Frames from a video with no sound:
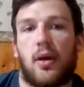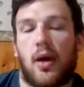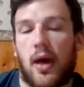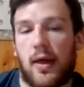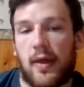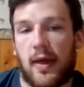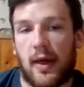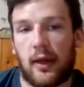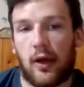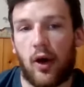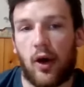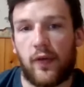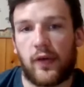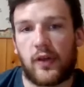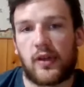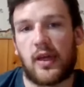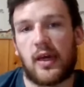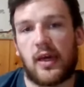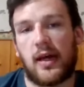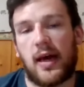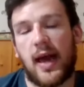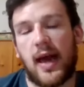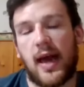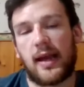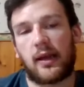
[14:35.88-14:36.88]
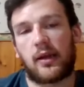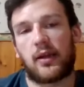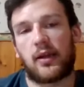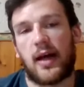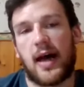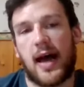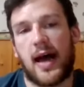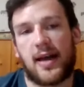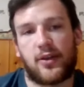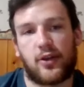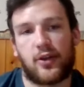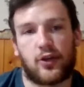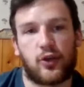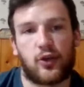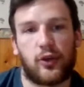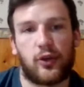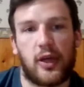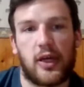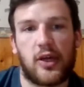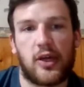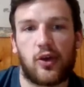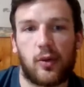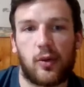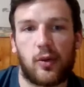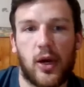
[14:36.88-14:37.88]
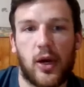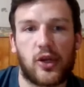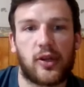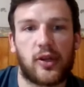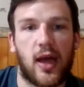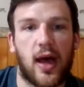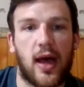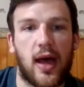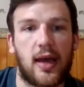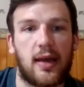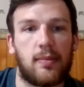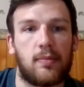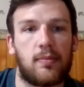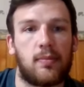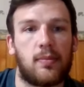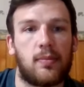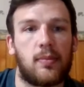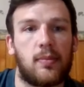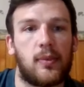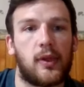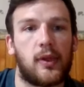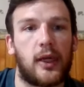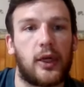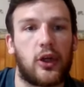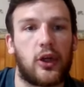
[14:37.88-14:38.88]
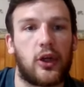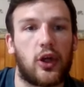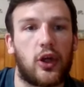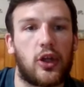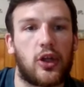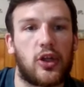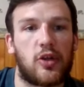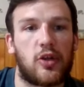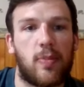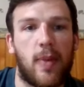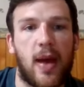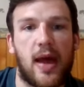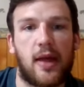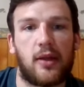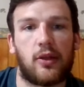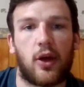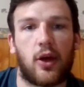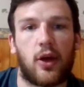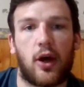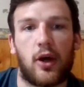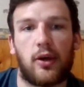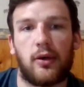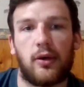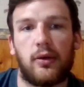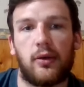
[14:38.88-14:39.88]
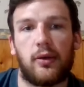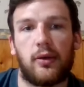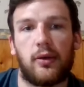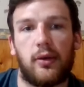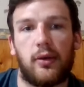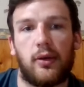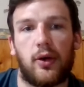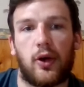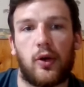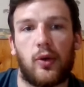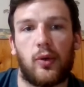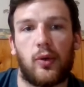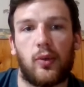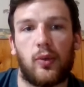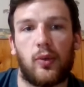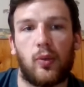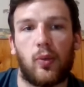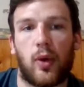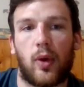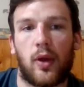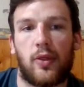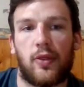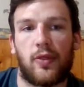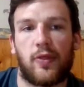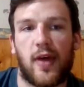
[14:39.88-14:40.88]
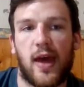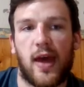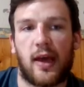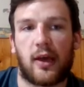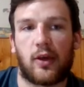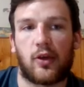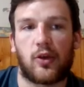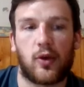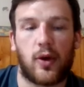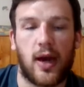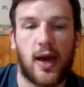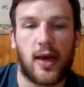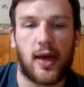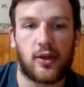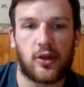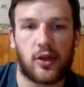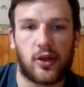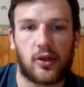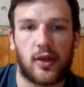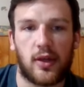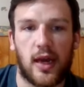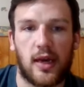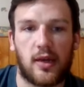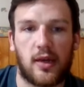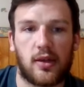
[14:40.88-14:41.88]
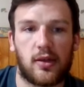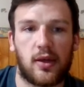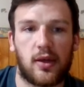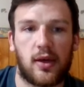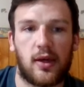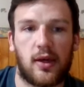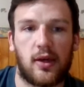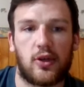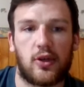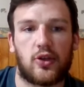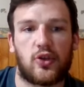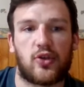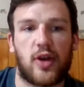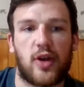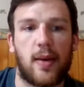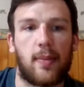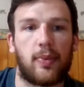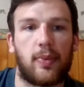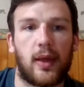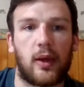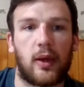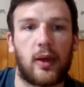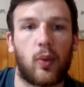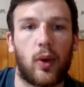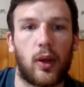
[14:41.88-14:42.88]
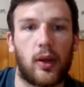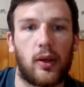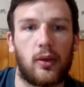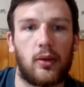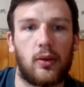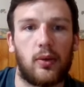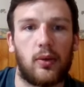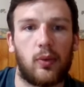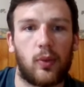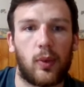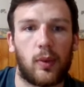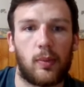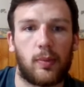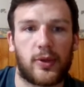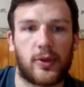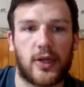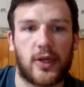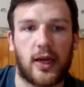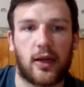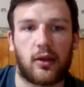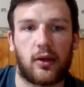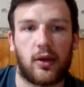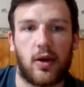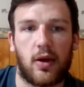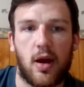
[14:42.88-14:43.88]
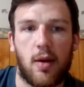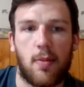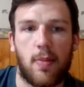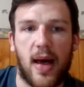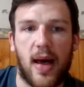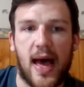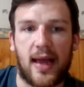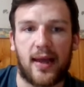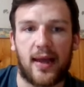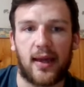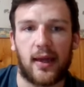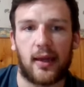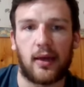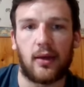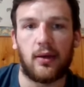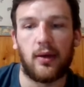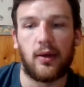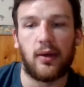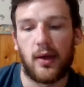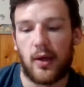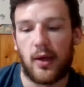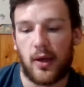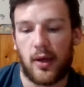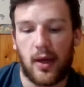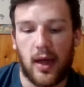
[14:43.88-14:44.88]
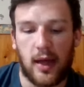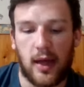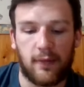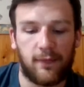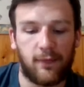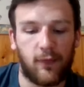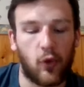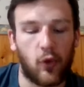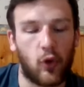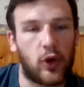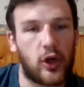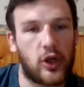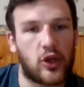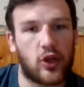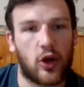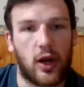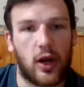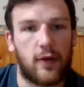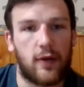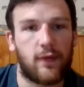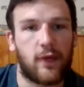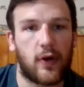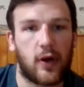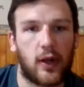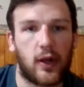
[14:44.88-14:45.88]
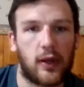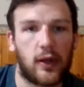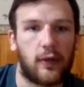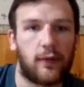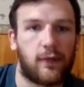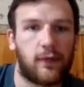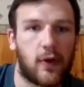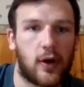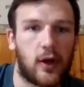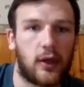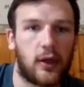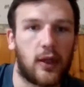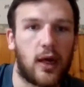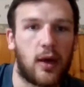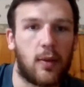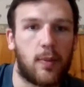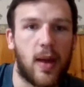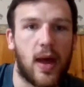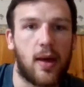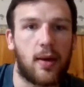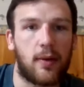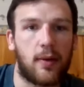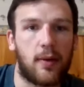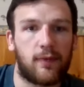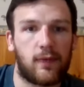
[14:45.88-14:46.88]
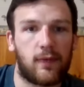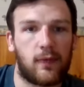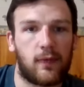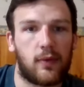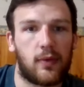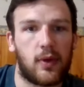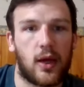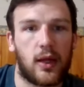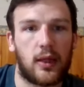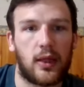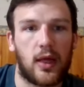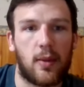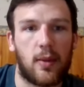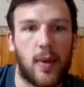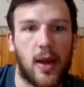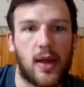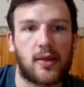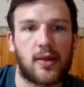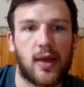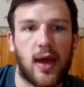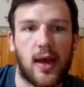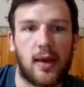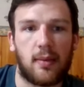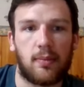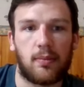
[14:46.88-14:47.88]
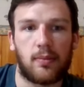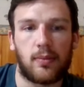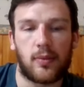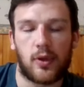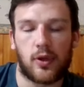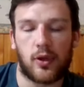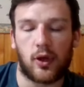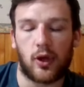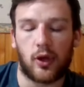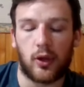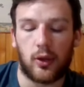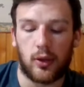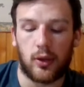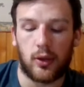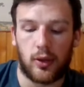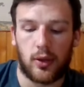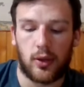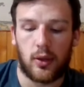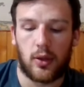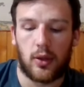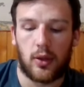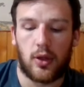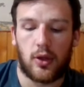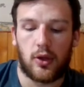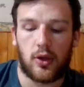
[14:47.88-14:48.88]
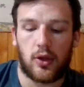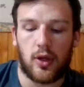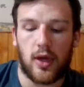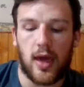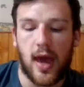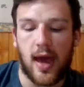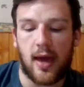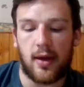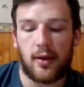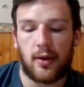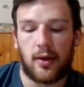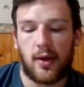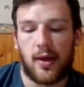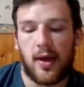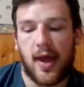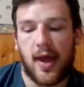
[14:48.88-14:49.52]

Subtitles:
I think obviously like in class there's only so much time like you can spend on one thing, so it's just nice to strip like one particular area back and focus on it for a little bit of time. So yeah.